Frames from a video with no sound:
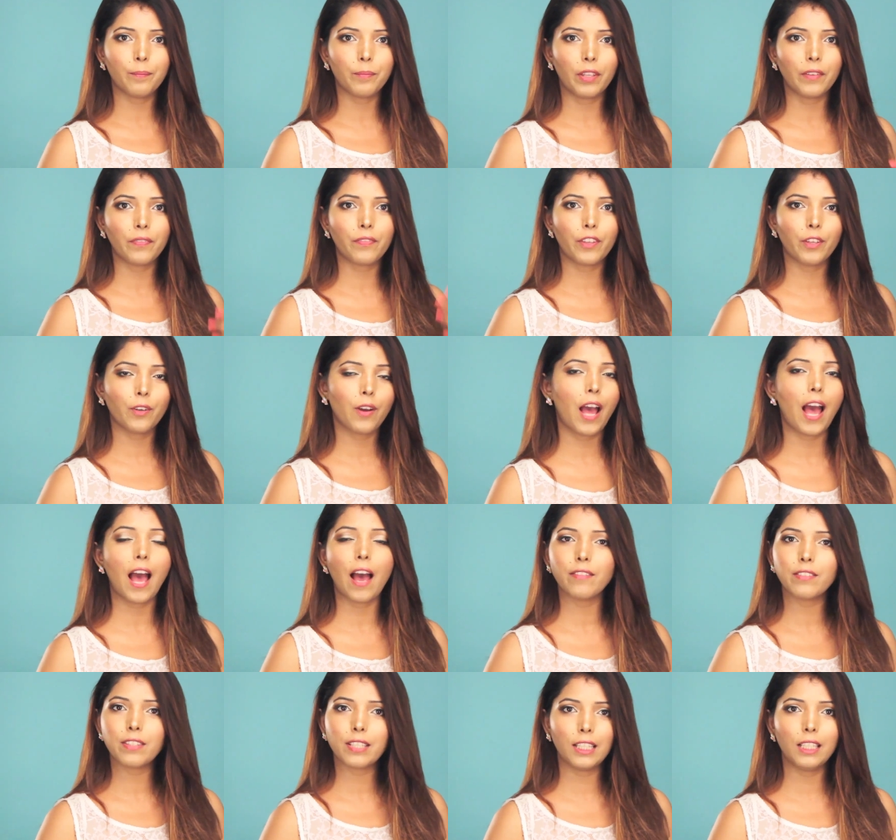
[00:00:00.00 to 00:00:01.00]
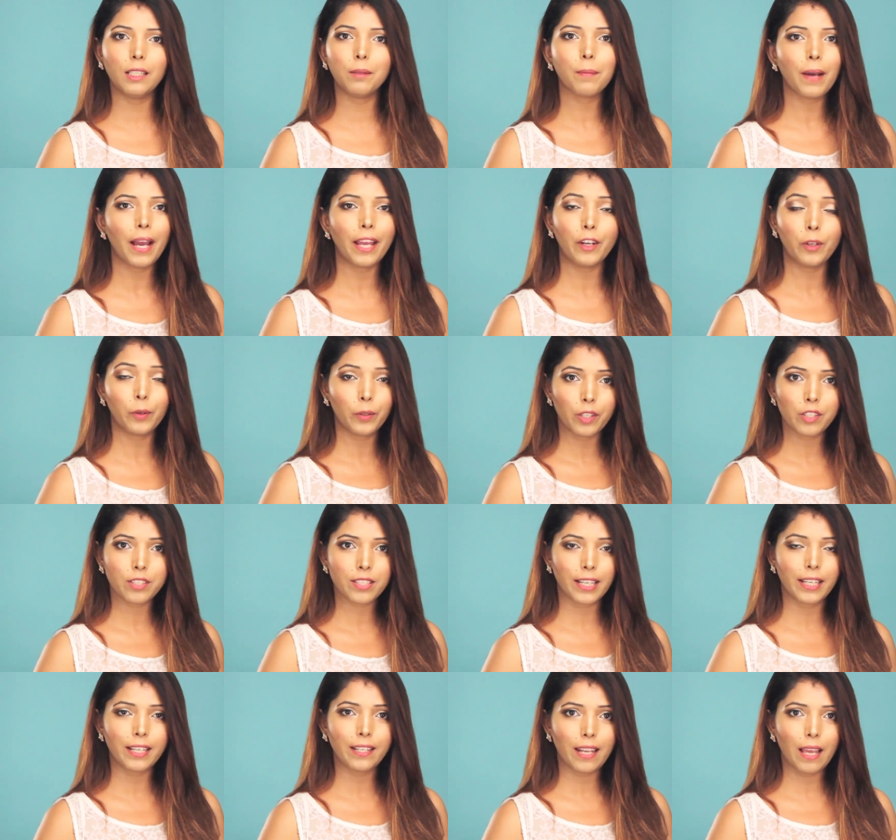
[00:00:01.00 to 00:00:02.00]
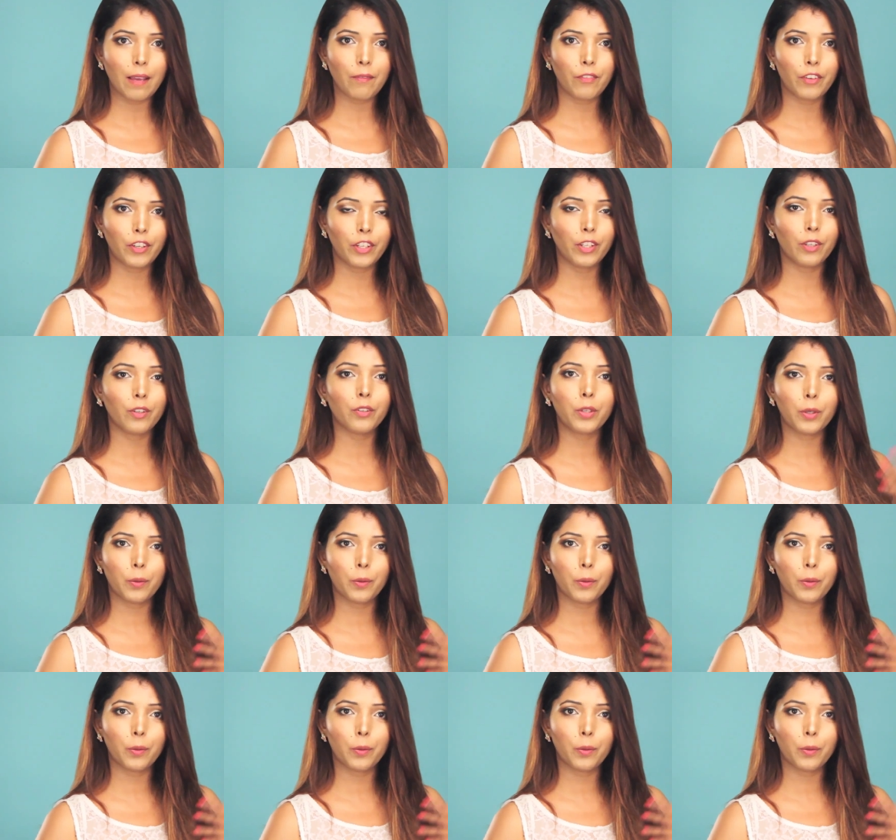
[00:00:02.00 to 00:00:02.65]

If you have seen my Know Your Skin Type video,